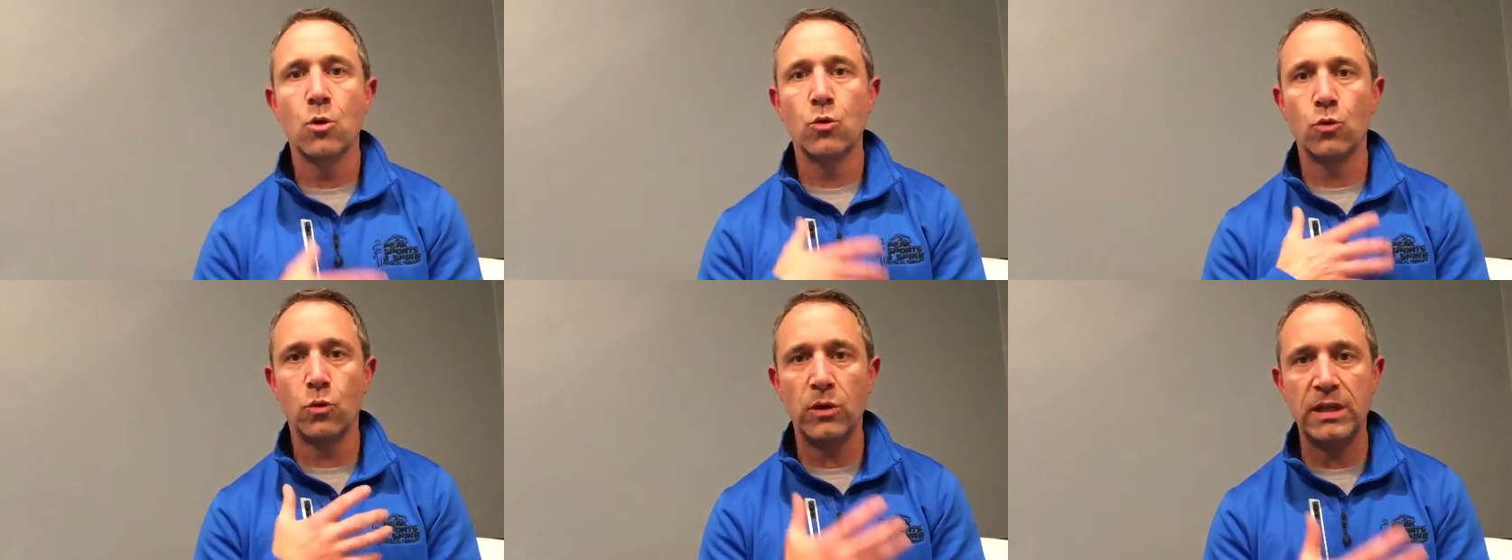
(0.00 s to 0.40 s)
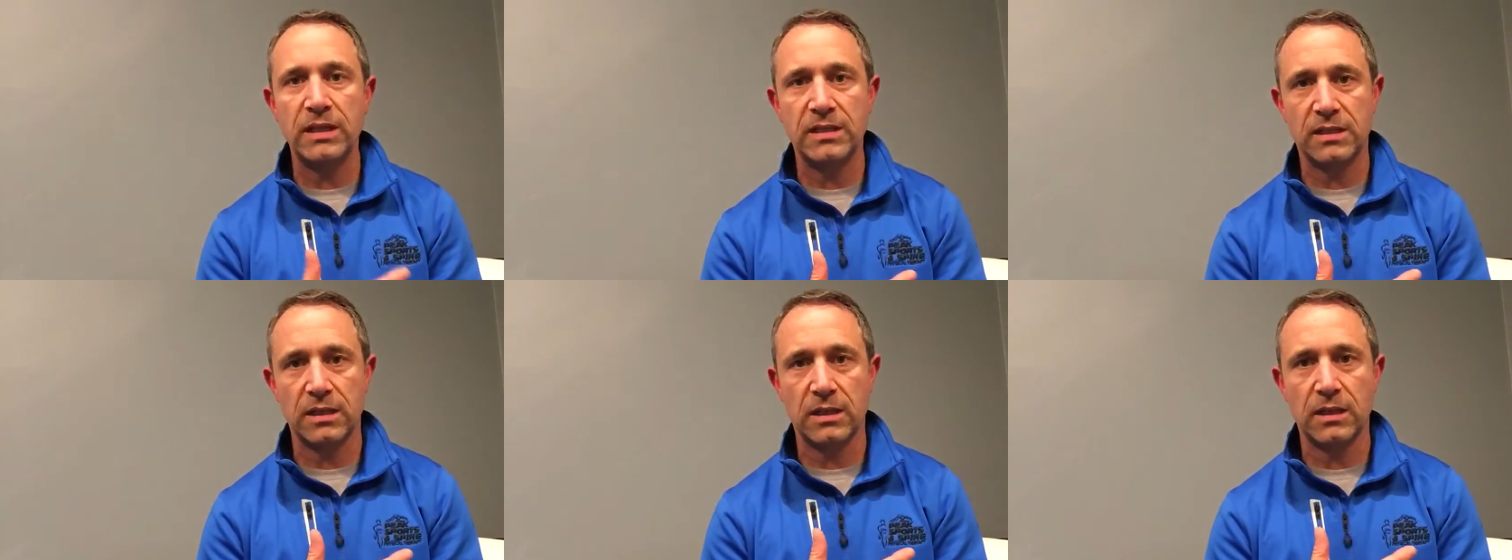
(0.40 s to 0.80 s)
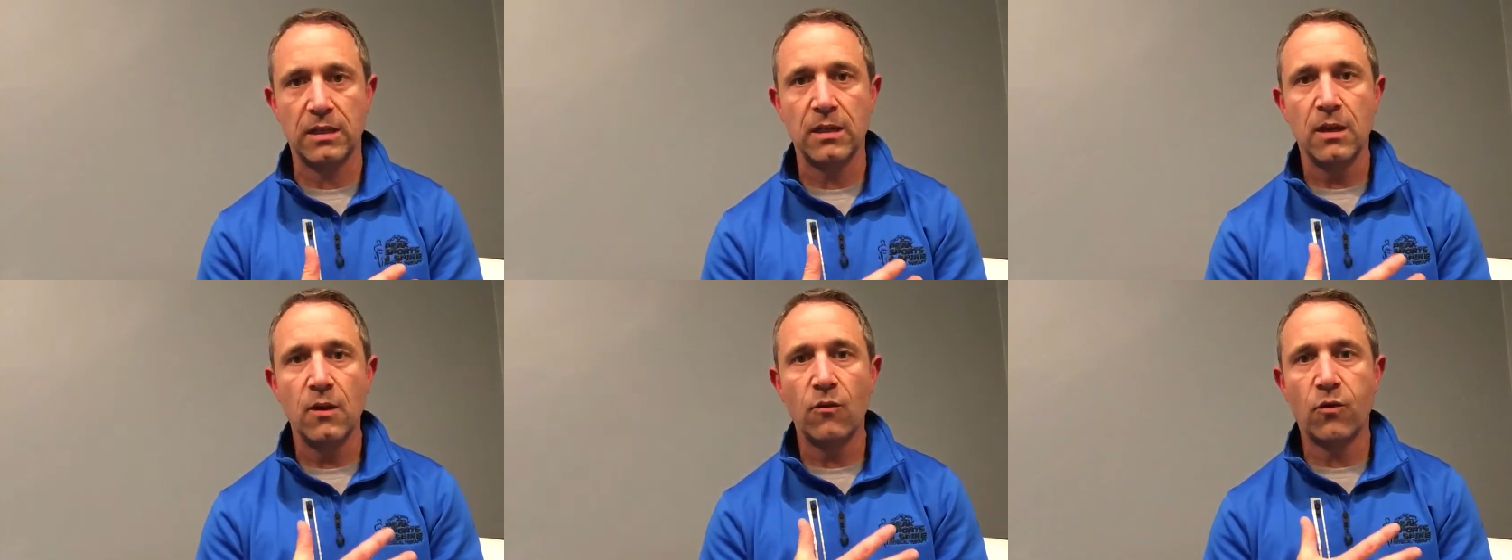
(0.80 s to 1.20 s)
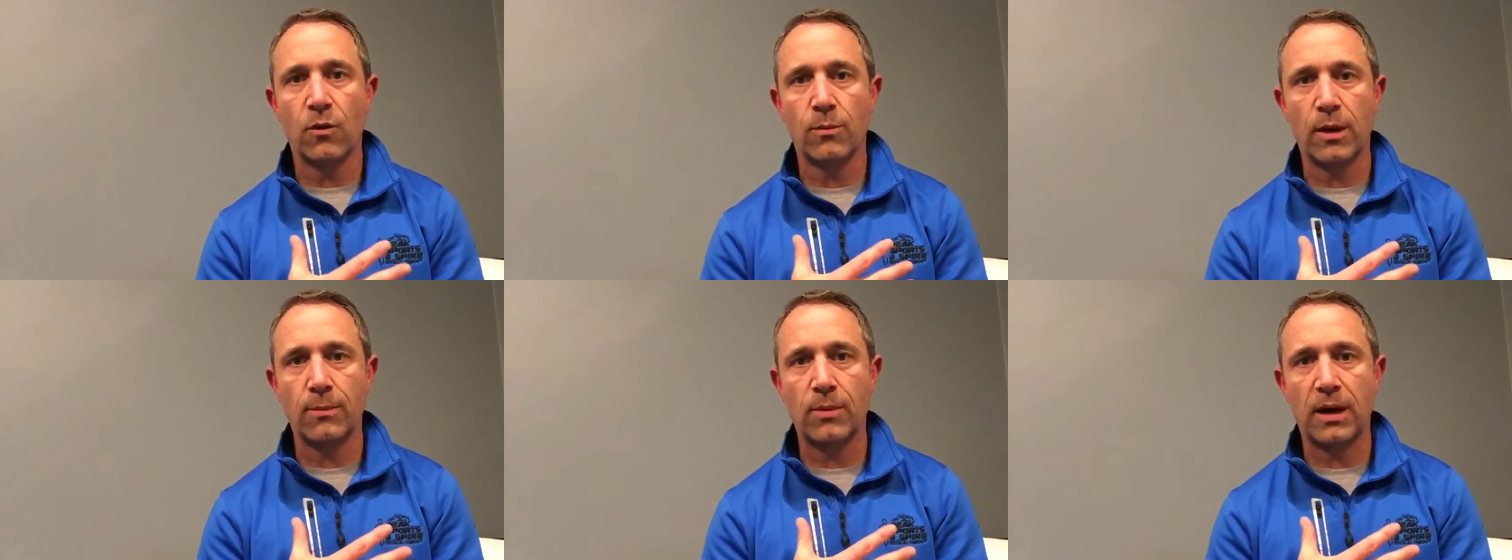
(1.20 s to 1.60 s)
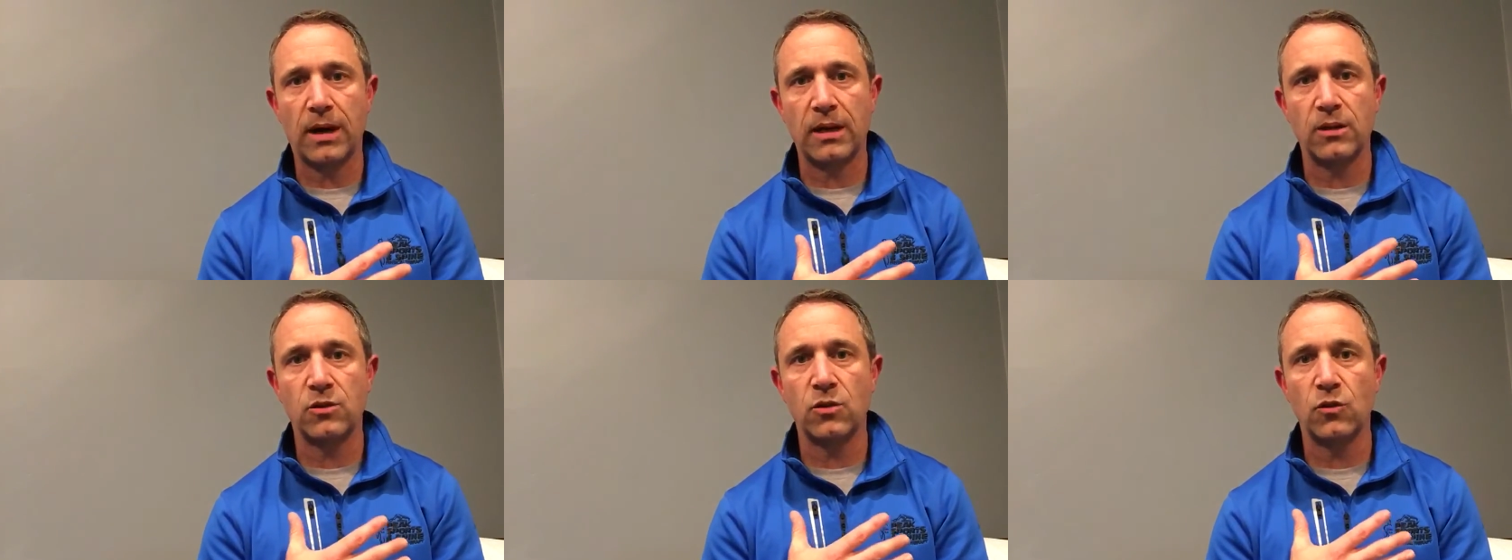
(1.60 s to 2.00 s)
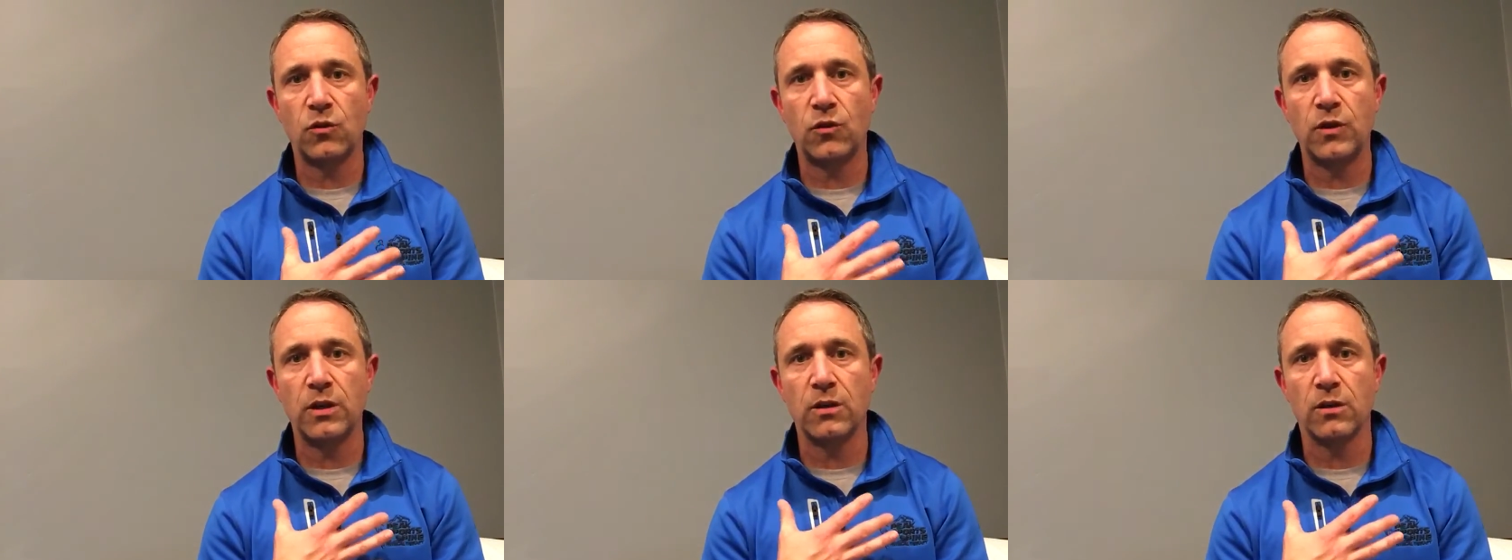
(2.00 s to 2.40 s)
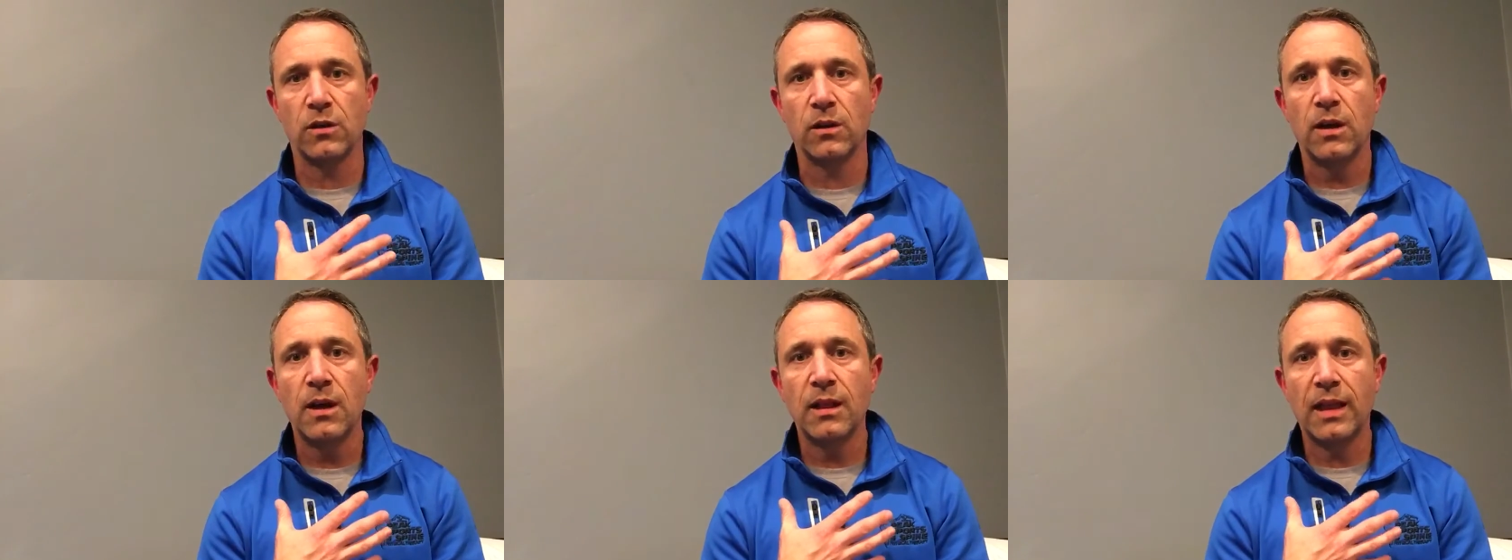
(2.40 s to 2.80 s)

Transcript: reason for my body to feel